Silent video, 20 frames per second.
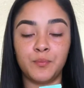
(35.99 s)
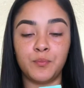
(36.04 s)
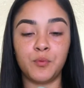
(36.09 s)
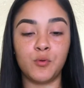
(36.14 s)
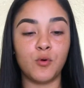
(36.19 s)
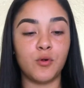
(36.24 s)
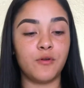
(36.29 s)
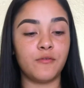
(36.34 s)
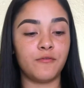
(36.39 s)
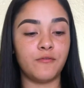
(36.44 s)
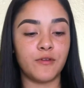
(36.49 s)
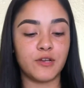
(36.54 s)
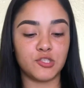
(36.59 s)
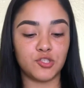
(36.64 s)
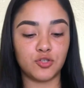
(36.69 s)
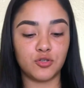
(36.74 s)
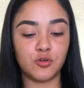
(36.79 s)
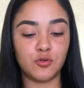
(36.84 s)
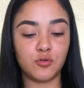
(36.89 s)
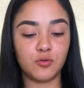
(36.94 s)

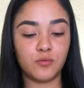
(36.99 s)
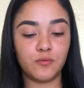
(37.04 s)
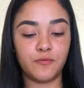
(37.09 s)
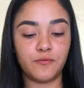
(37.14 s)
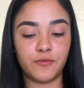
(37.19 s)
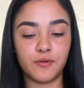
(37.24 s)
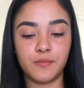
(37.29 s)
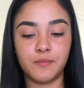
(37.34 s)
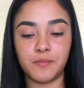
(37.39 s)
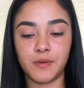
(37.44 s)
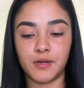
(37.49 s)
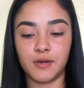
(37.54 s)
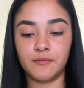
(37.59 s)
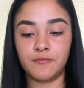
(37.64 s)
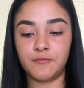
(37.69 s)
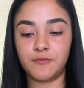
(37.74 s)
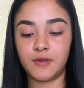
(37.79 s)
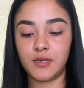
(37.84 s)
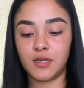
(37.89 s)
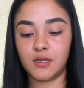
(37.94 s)
Porefessional from
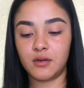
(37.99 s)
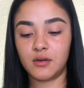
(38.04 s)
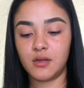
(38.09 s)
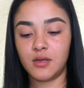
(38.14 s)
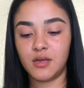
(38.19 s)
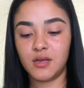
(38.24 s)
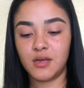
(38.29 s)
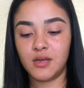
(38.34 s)
Benefit,